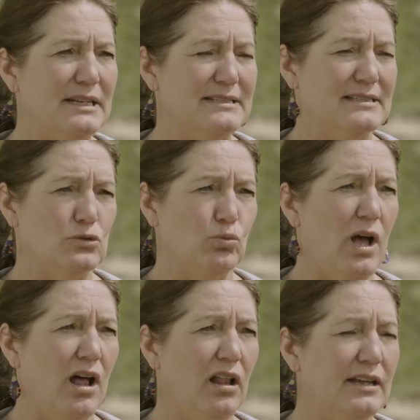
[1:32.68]
piece as
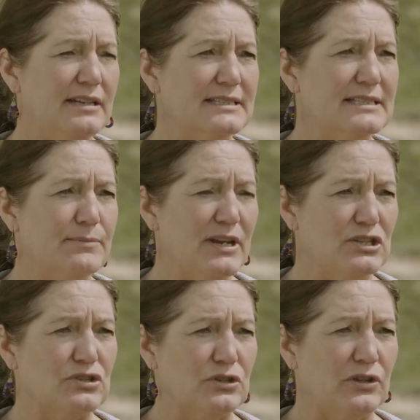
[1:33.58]
well, is to make
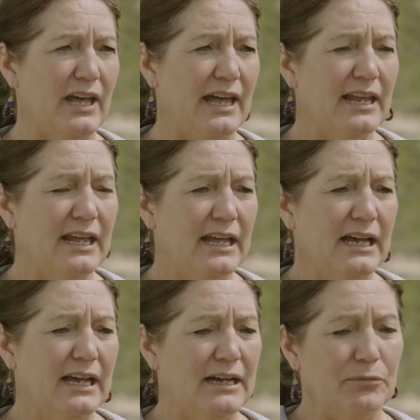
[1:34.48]
sure that
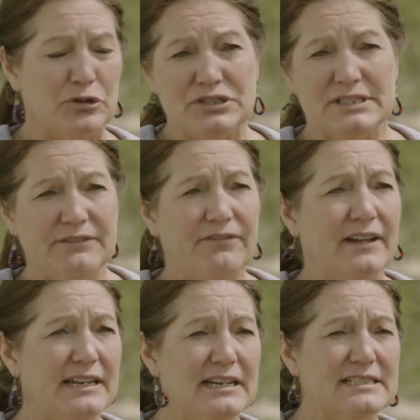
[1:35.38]
um, emergency
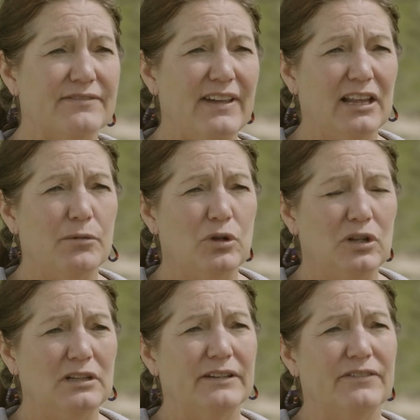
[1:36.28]
funding is
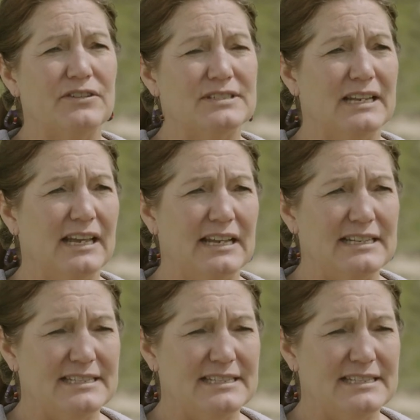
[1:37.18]
available if there's any kind of